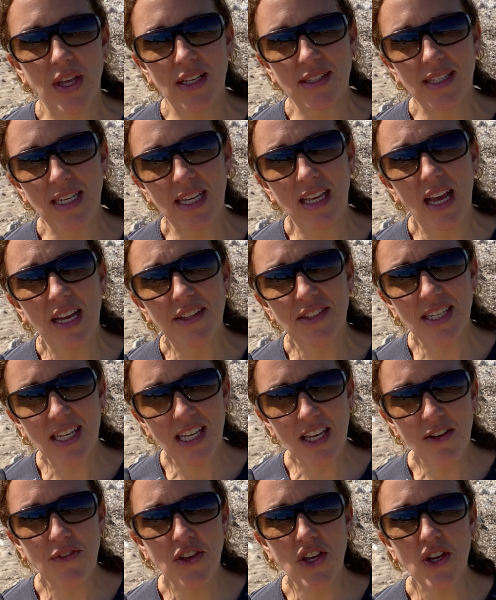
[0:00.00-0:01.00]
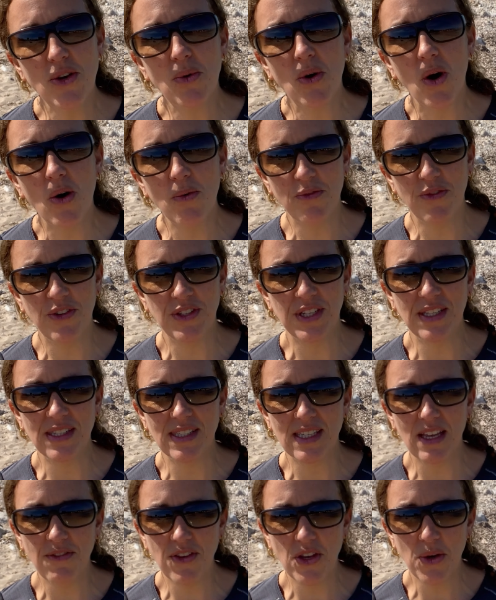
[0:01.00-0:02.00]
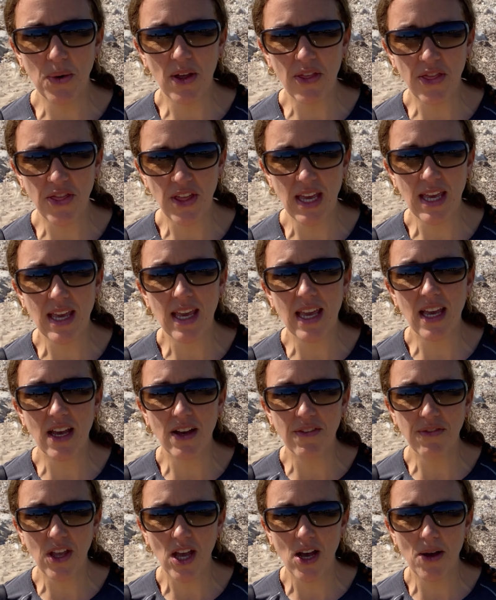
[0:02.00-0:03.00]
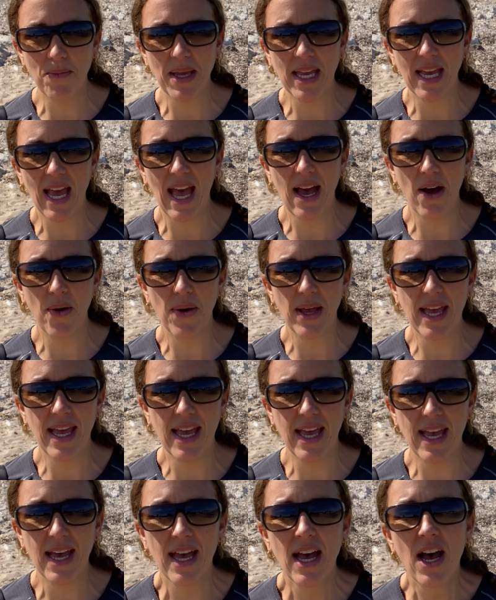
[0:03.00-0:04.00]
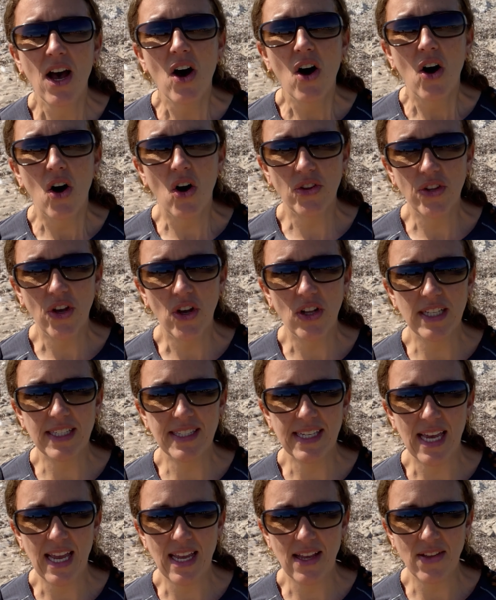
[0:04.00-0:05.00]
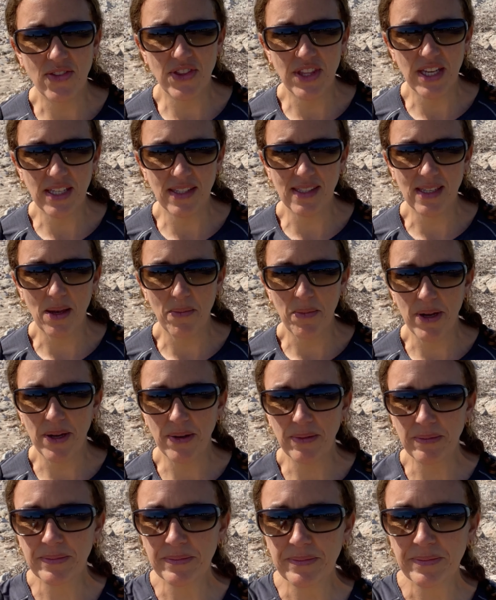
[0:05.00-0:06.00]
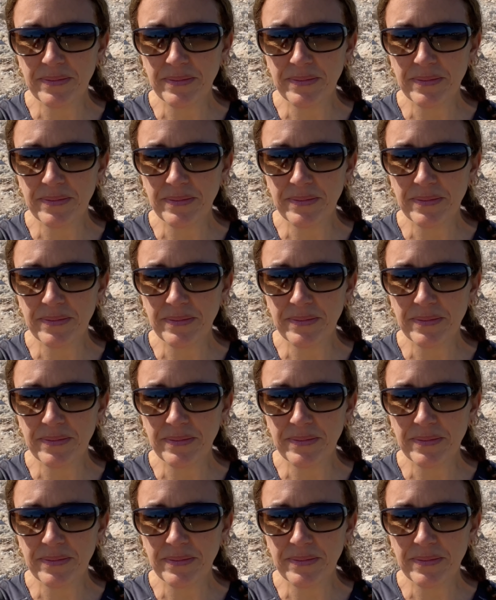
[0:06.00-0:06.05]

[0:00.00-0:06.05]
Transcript: that, to give you confidence if you are thinking of coming out here on holiday this summer.